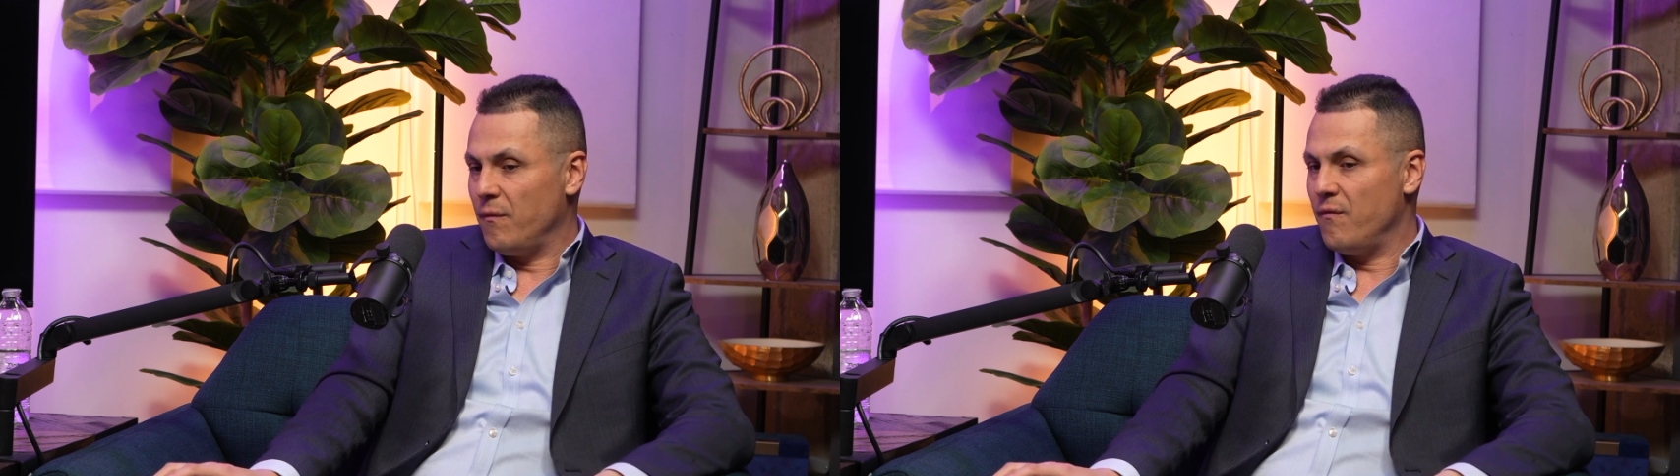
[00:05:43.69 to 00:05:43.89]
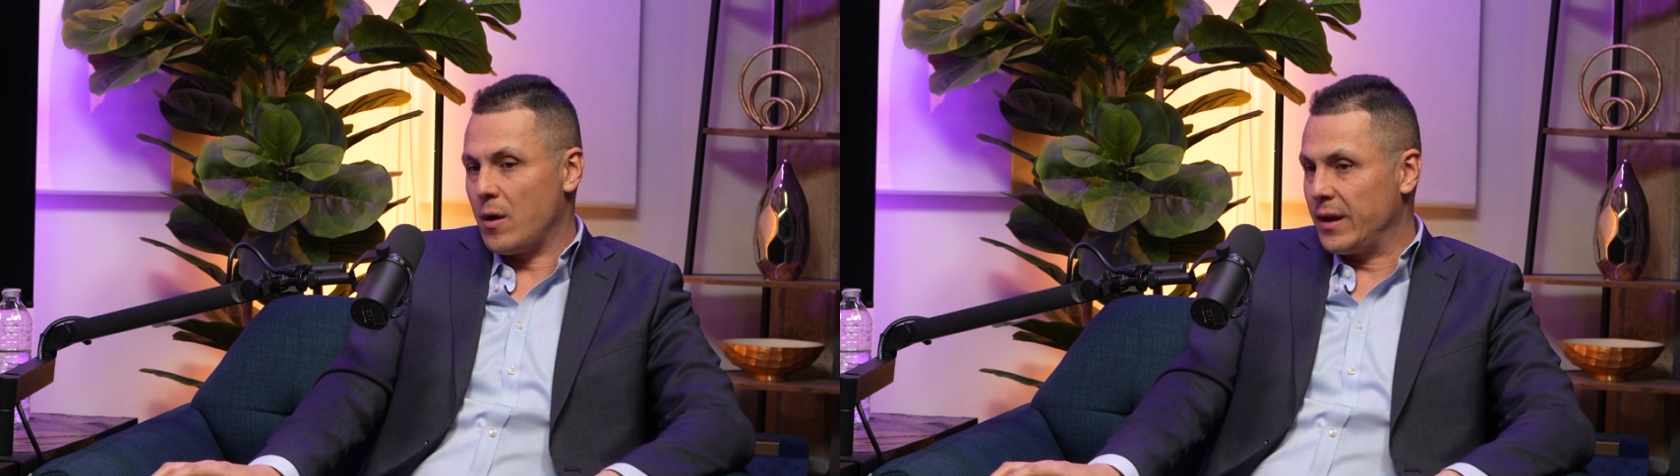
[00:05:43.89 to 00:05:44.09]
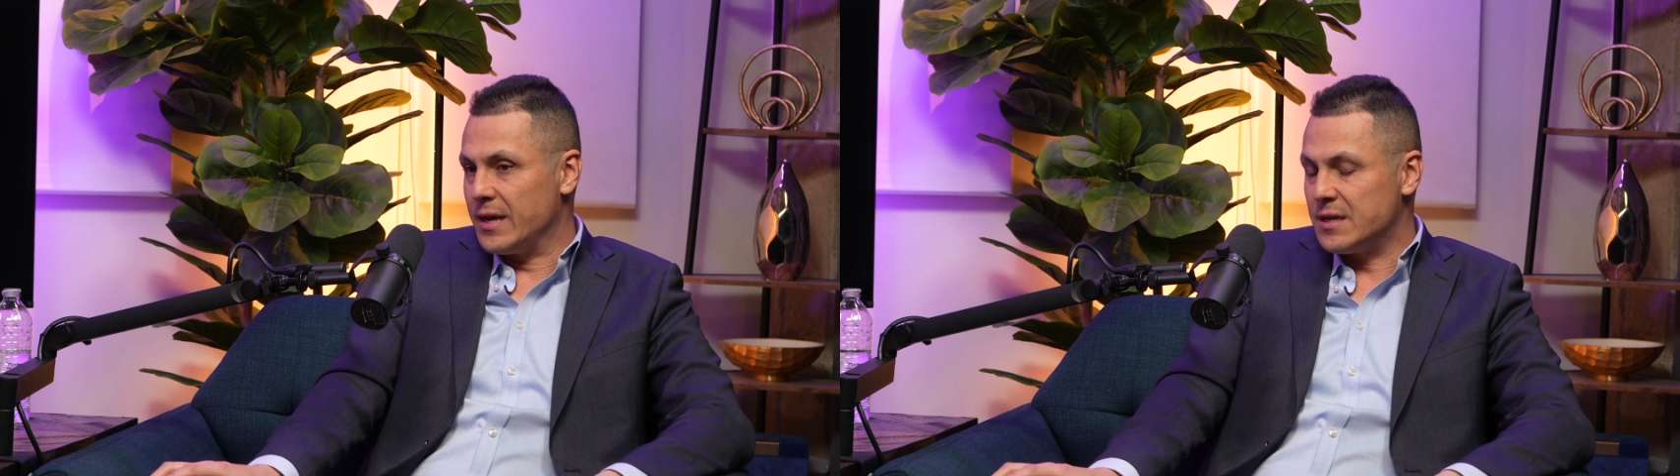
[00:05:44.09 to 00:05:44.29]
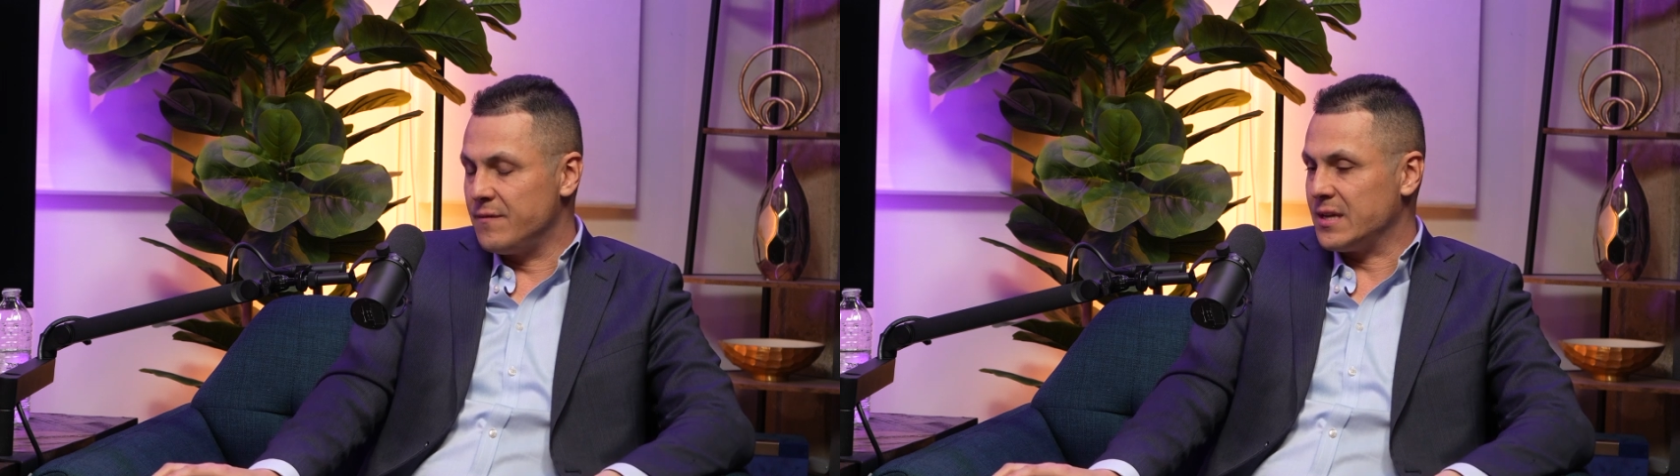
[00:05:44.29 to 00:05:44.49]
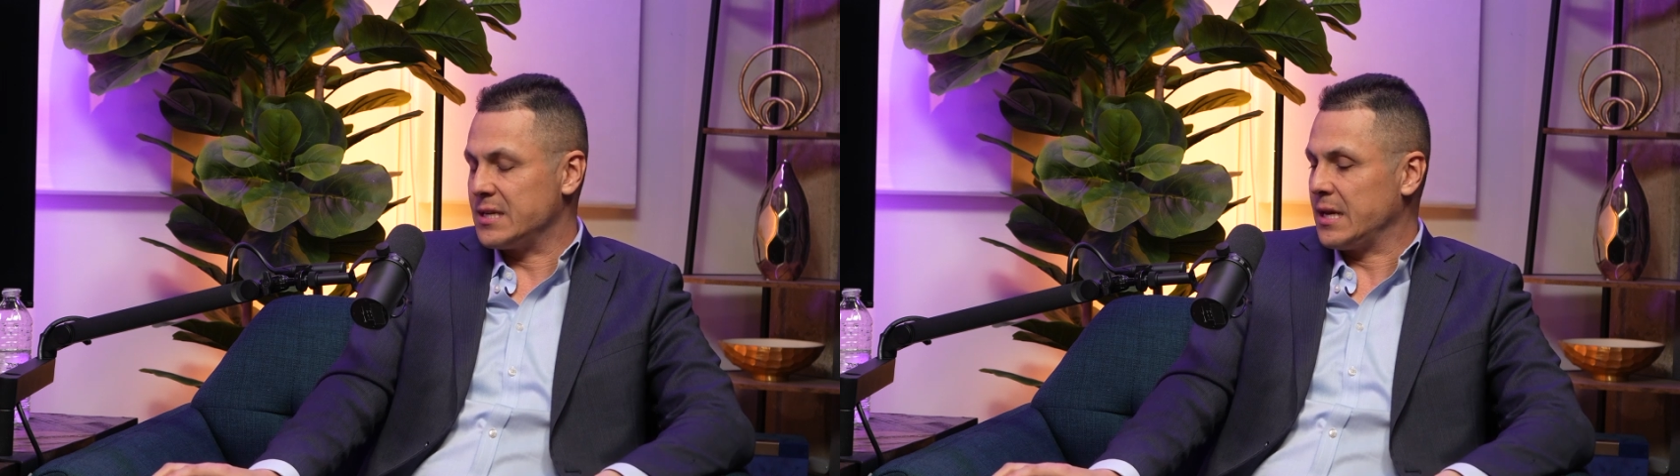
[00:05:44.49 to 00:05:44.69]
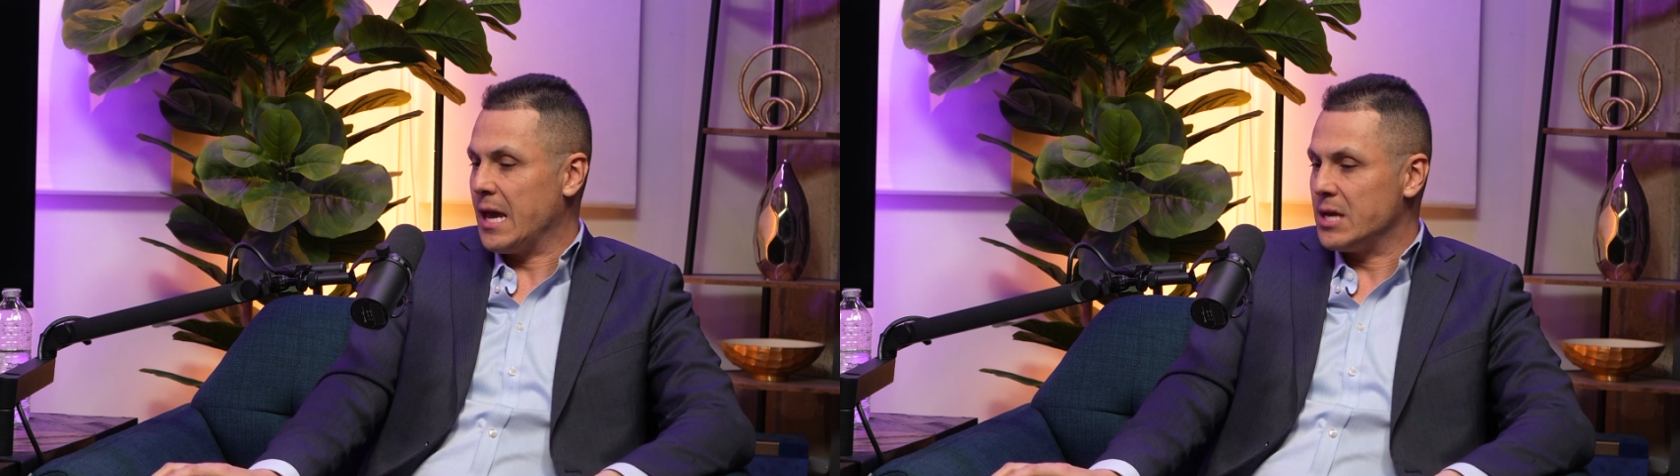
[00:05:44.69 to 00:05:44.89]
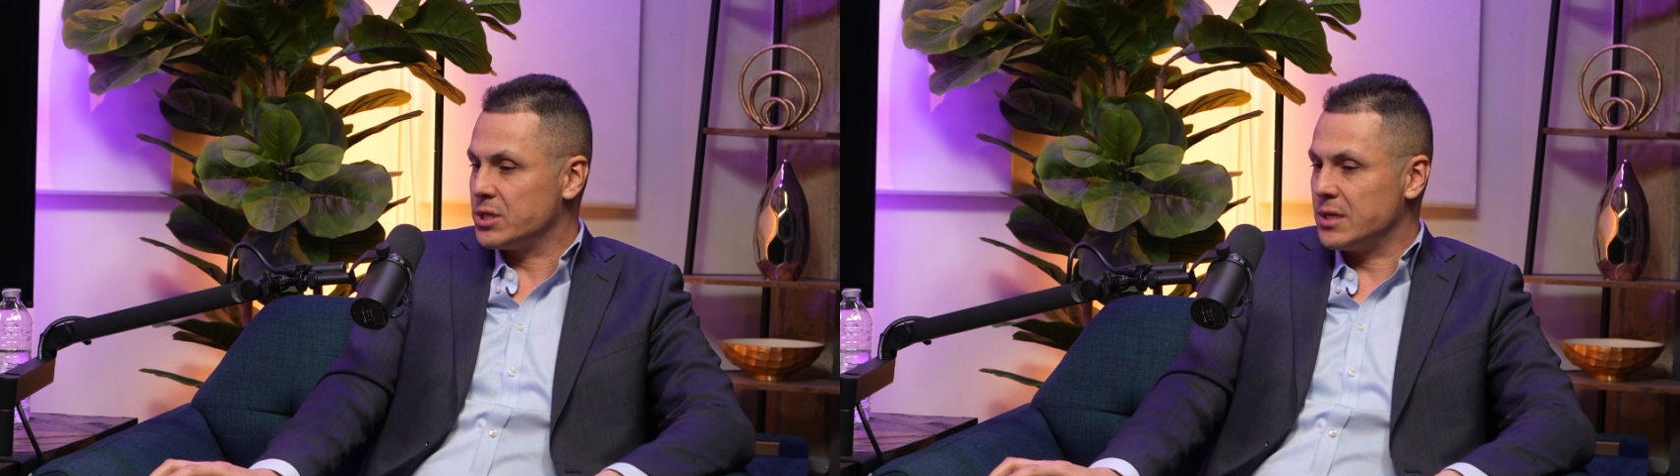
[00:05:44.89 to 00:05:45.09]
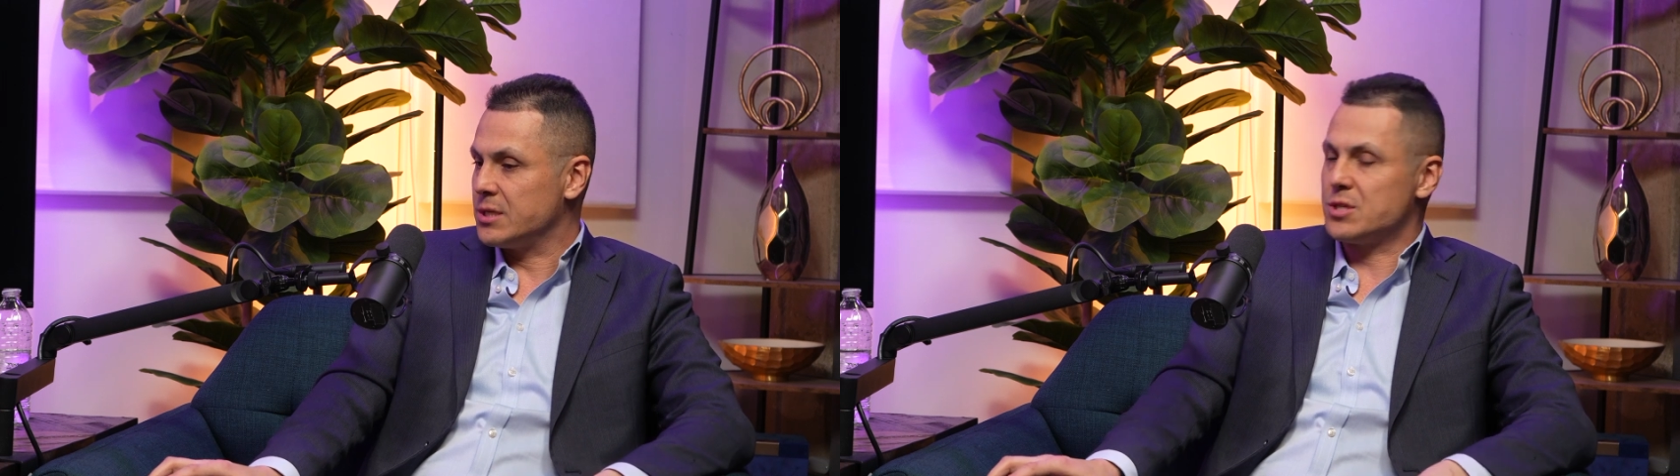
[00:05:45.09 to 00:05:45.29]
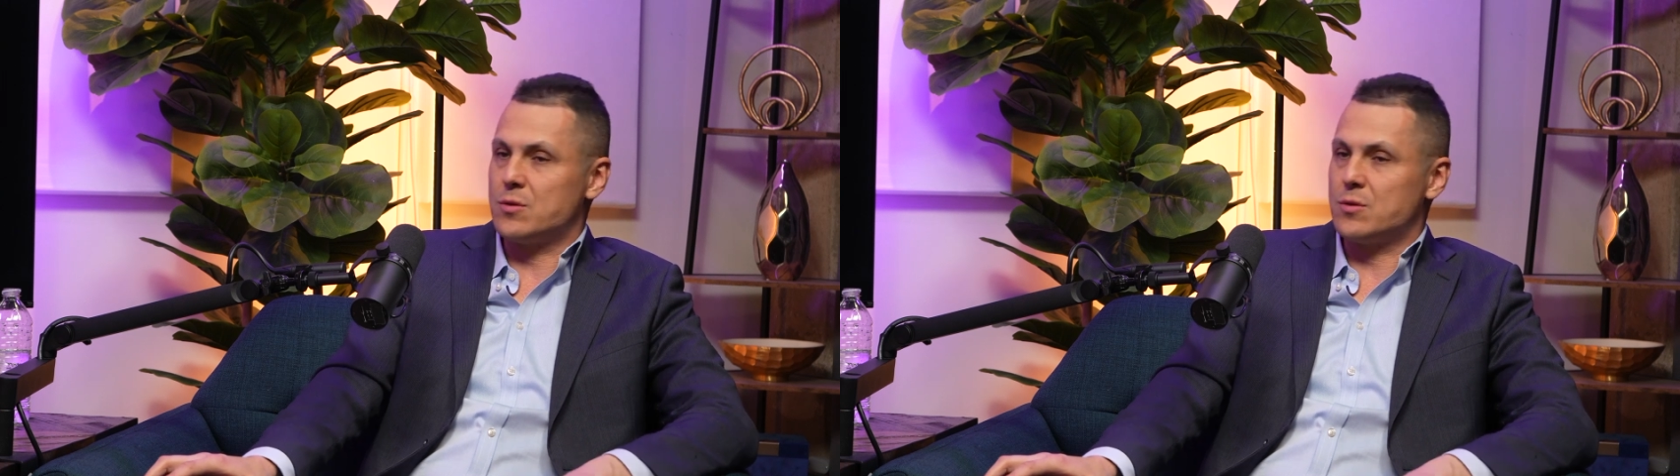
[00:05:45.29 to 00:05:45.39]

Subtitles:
various investigations,